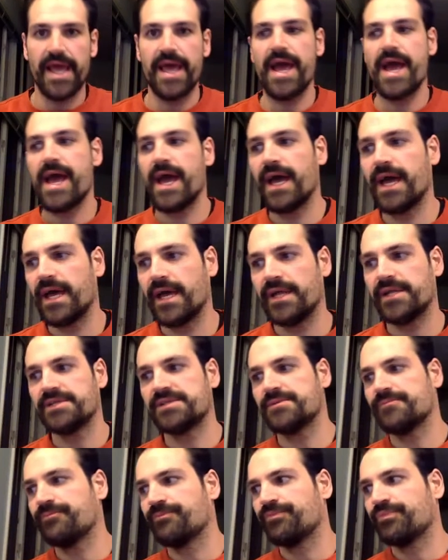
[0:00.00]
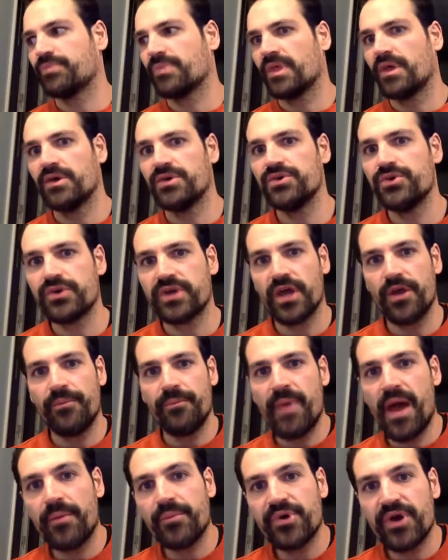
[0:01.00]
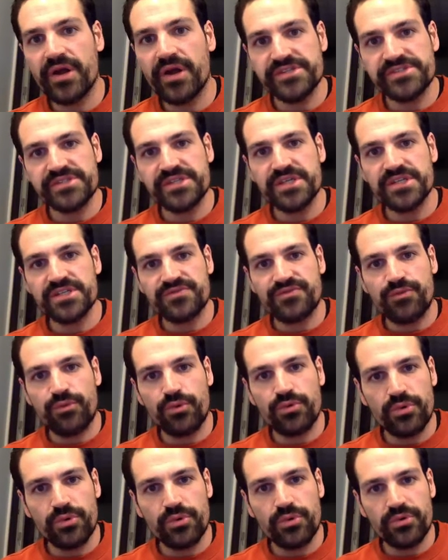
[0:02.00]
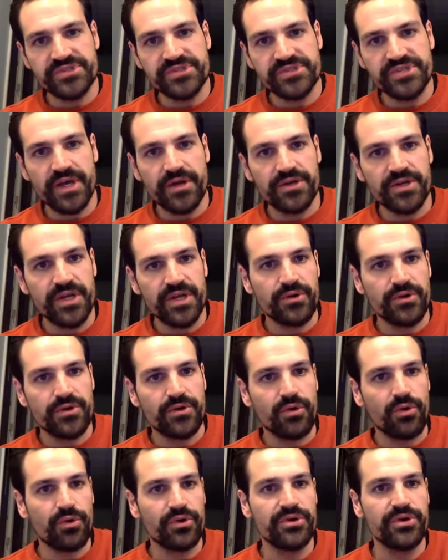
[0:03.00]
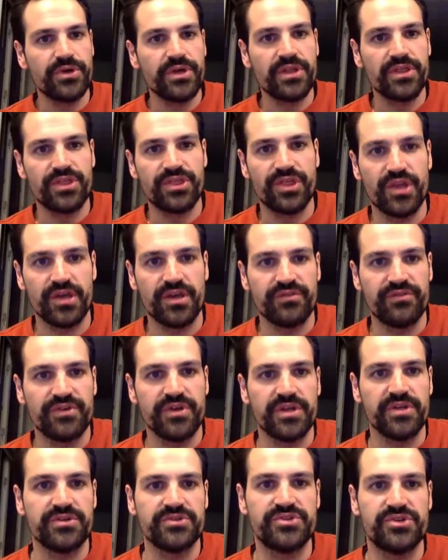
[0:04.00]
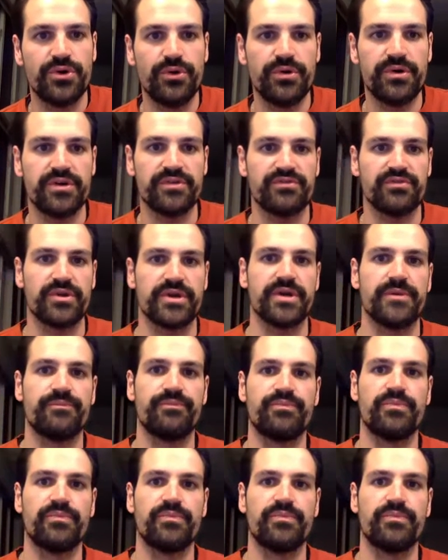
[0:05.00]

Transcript: And you can memorize these 4 rules down here, or you can think of it intuitively.